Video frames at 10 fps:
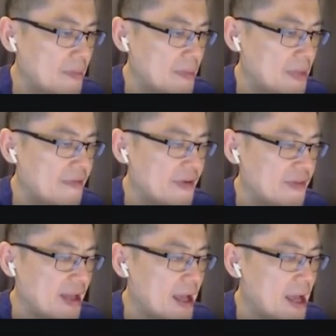if
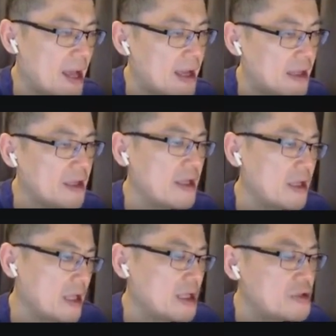it's higher than
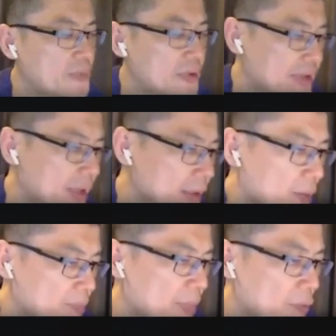100%,
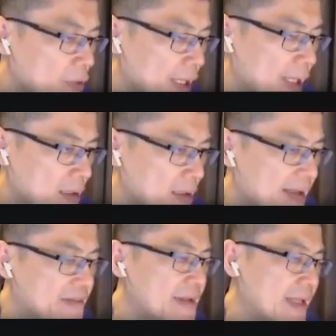the bank will get
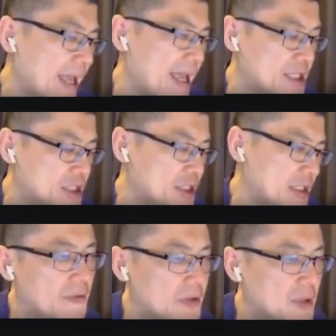lesser cash
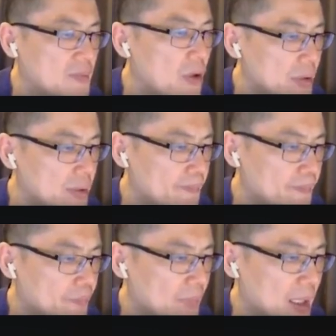of the bond.
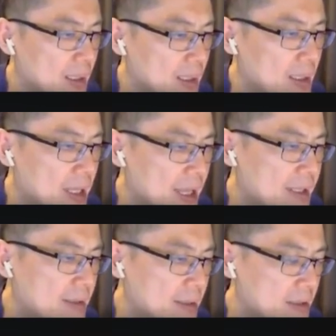
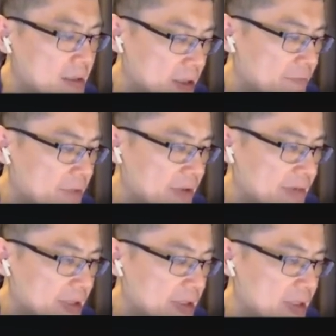And the
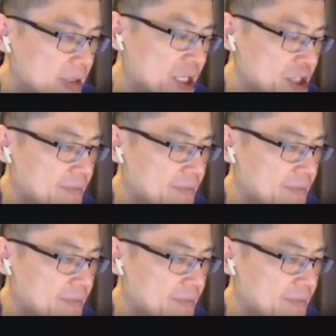difference in the cash